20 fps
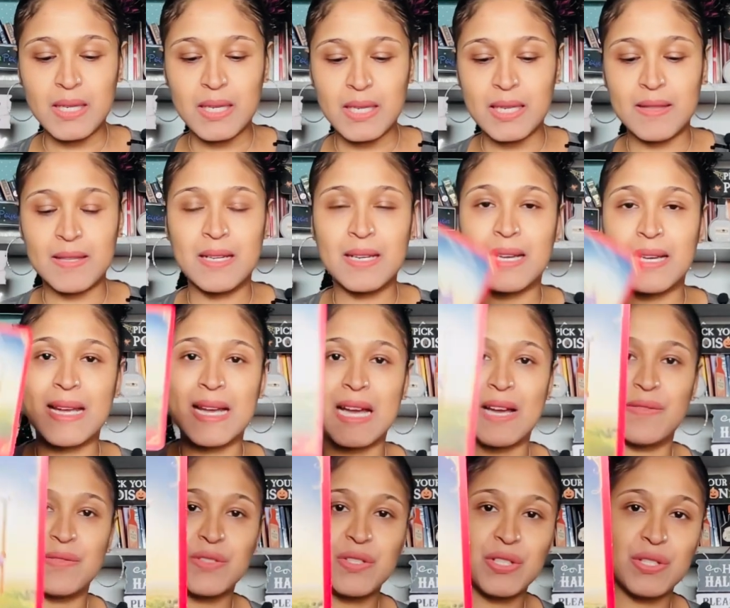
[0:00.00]
And then I
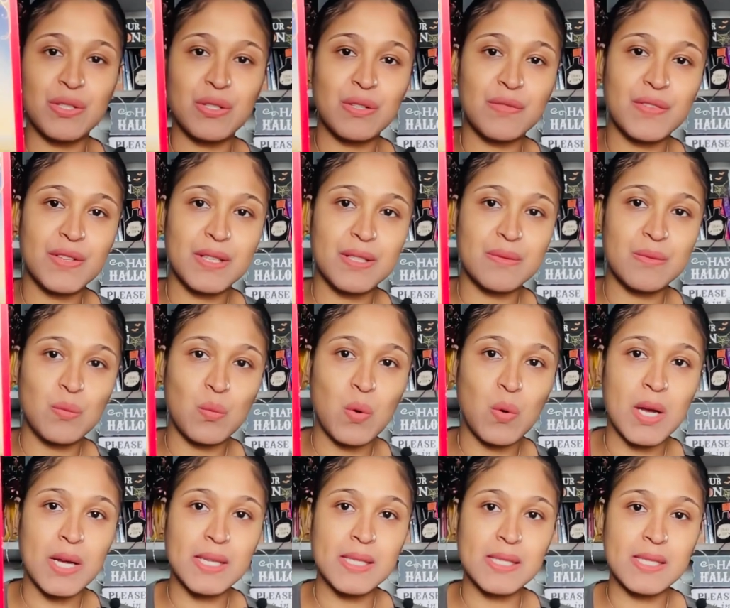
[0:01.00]
have Two of
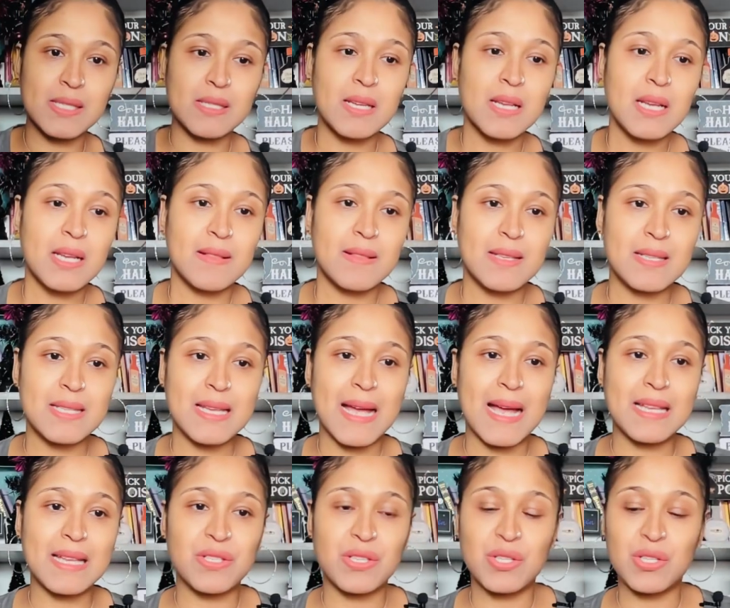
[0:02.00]
Wands. This
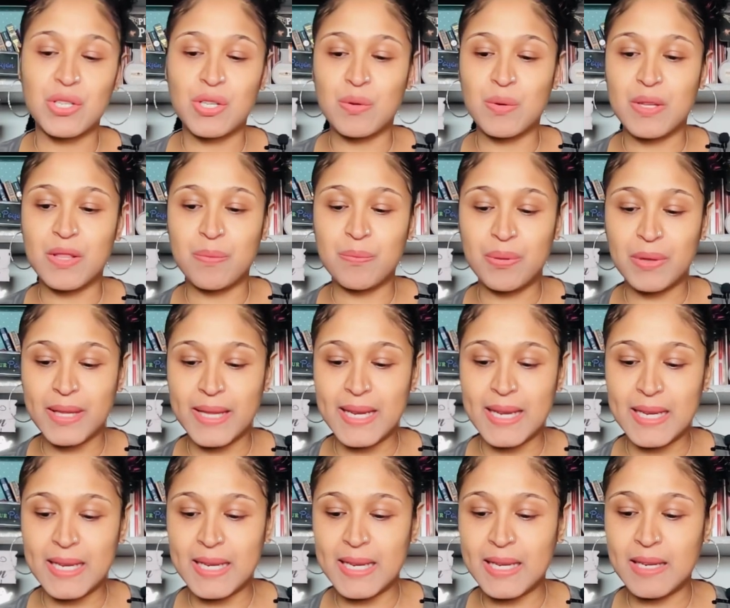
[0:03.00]
has to do with
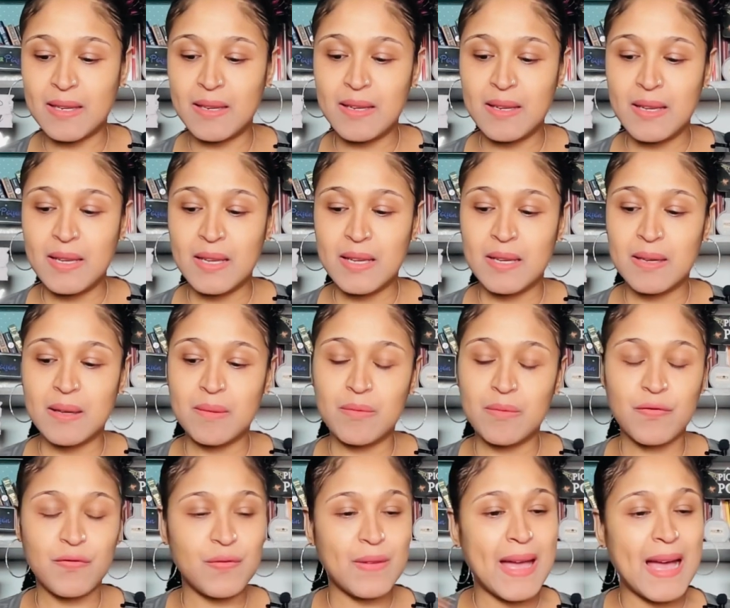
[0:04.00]
planning,
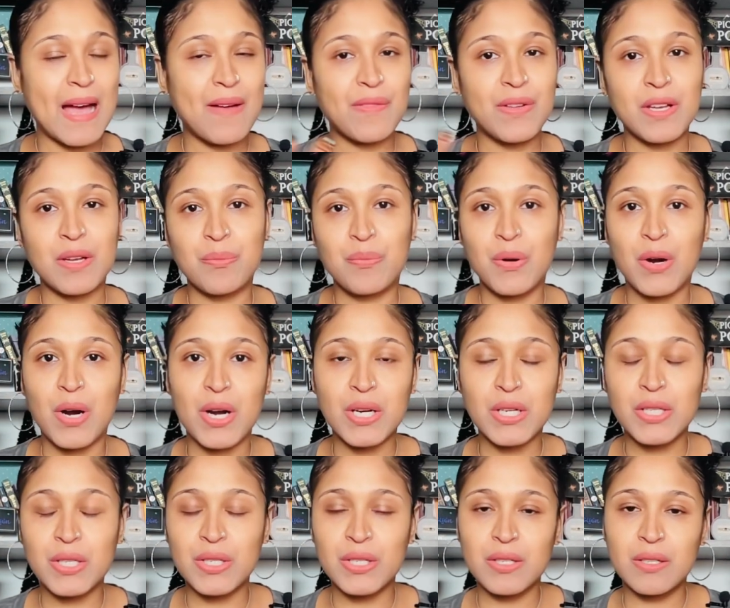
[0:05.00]
having a
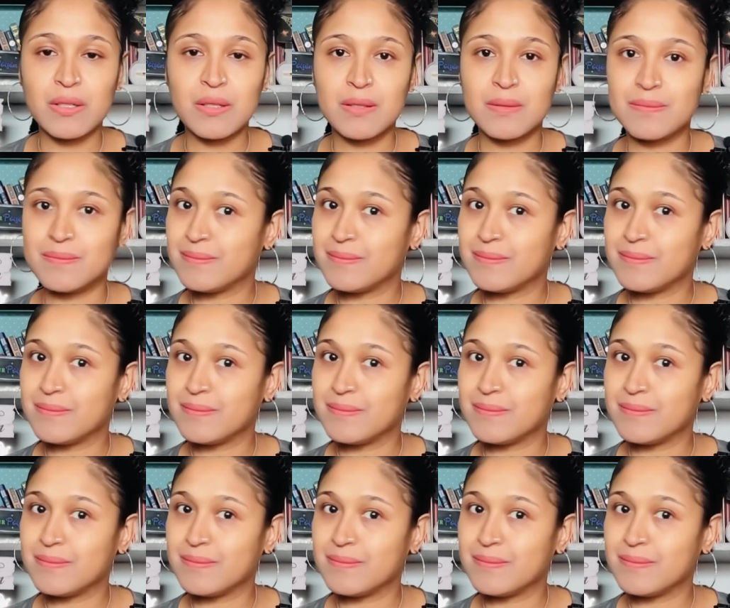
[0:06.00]
partner.